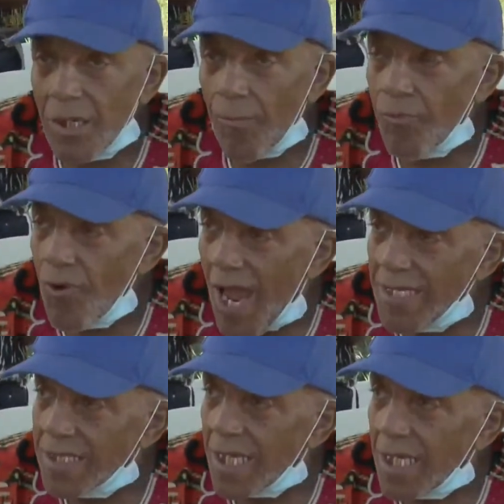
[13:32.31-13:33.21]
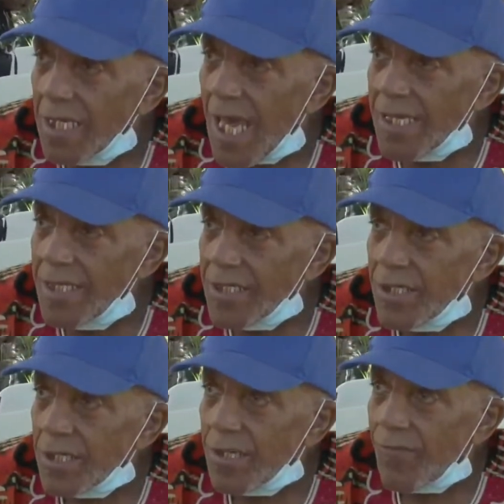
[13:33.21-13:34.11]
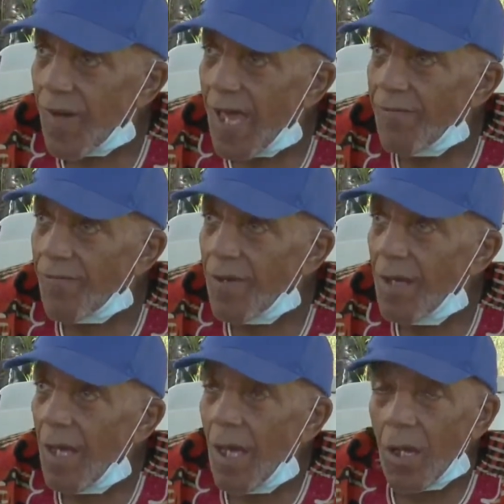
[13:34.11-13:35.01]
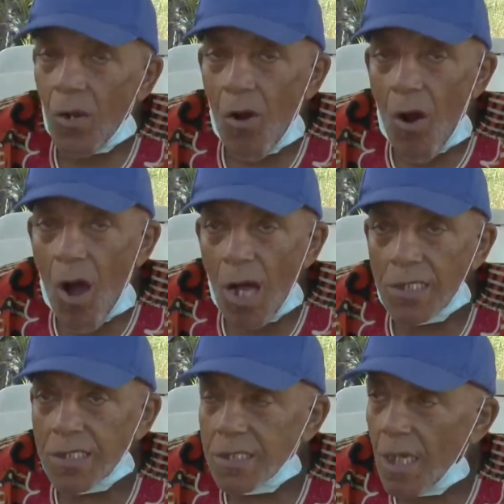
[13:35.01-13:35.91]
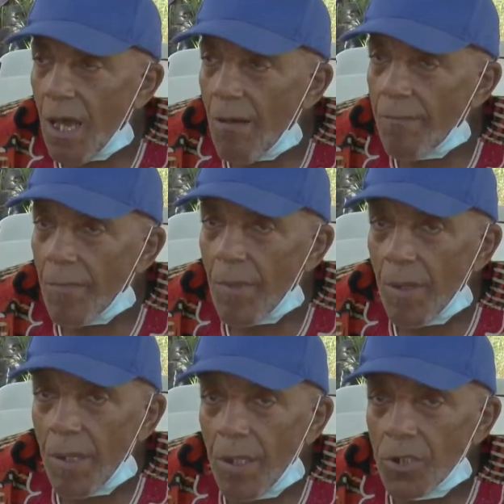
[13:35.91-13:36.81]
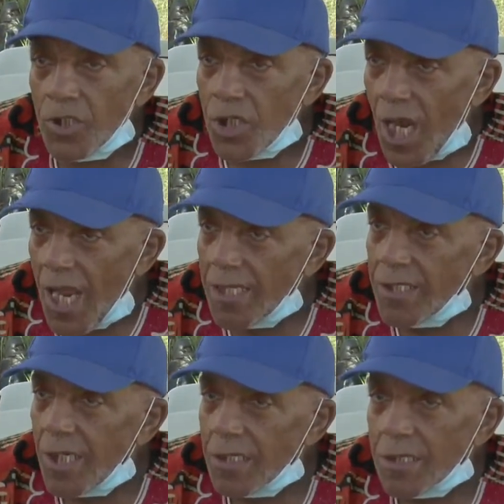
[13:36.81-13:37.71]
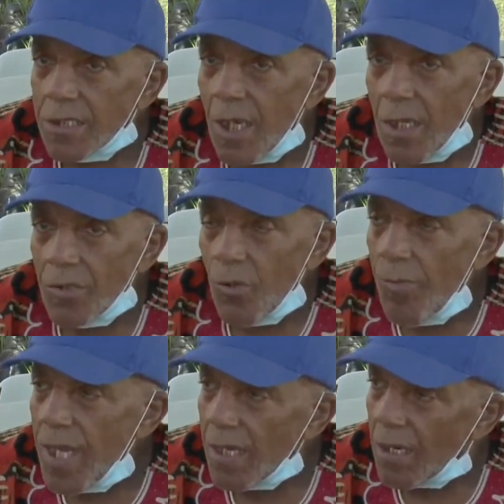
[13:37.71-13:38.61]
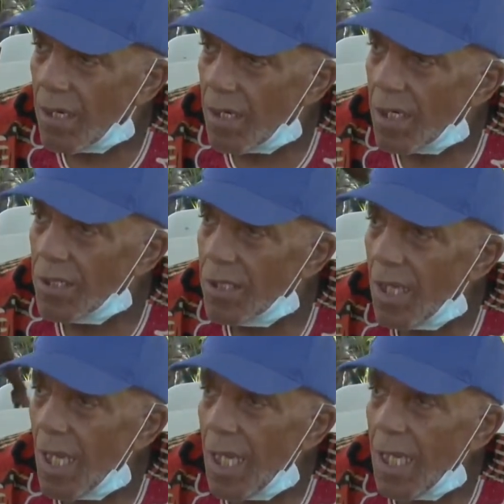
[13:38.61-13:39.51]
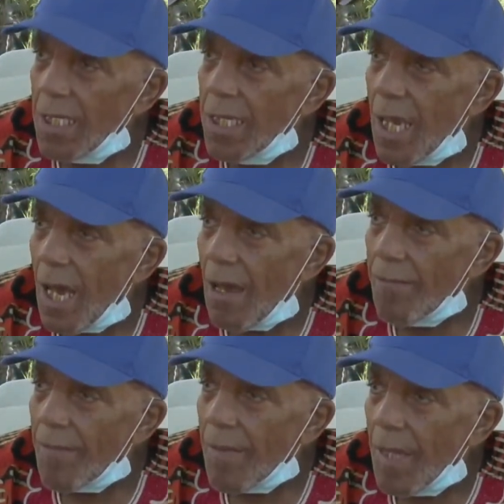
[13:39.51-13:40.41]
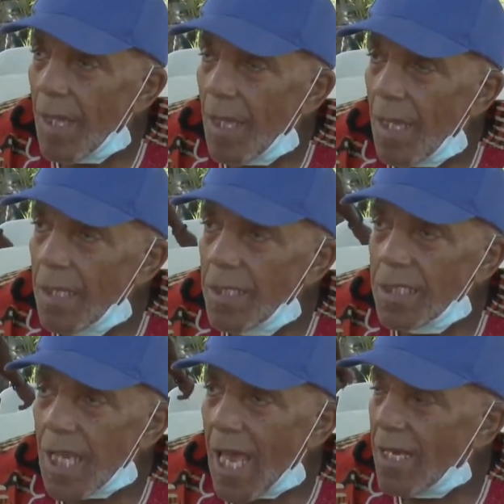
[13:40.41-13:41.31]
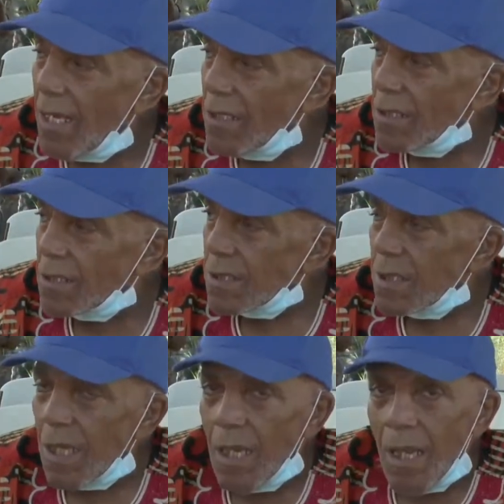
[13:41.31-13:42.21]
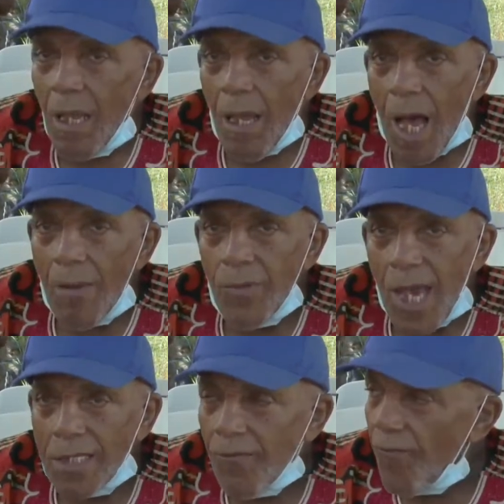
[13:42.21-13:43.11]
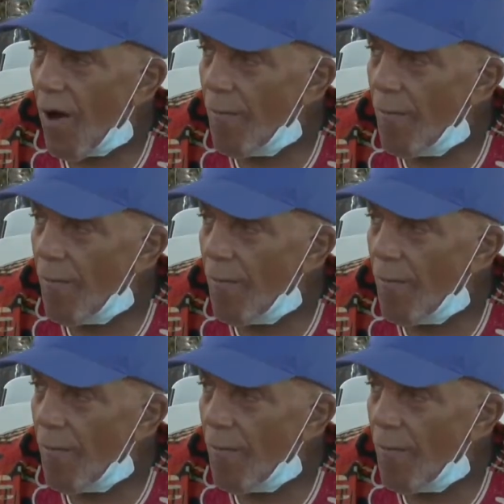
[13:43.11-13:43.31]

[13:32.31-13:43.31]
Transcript: the uprising in 1935, caused changes to be incurred in the in these islands. You had the